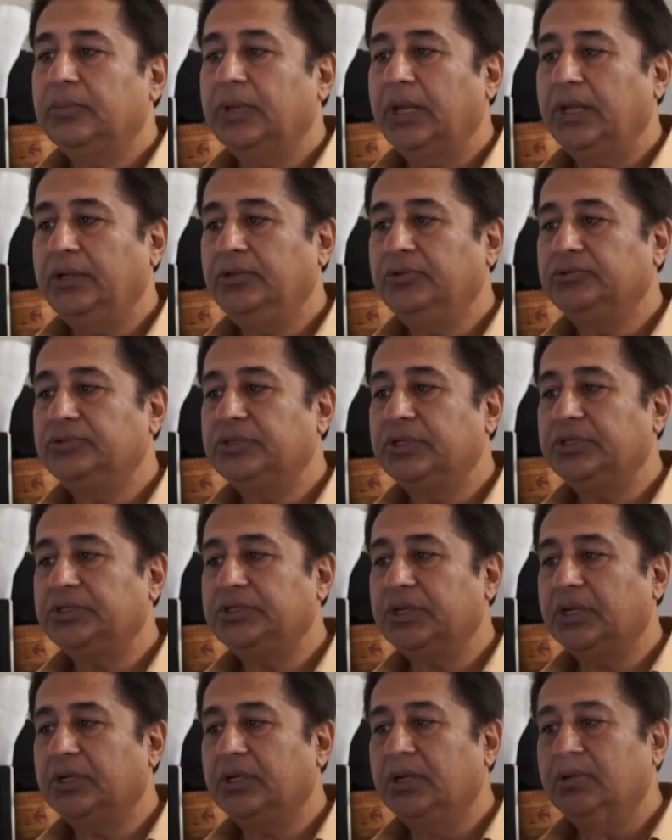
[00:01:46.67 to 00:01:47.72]
and you say
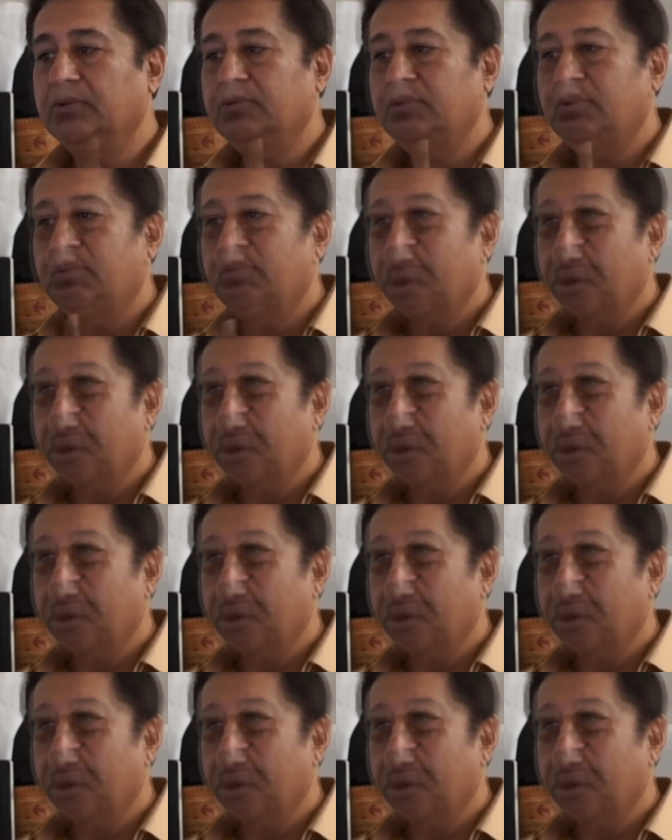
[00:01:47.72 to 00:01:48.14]
shut down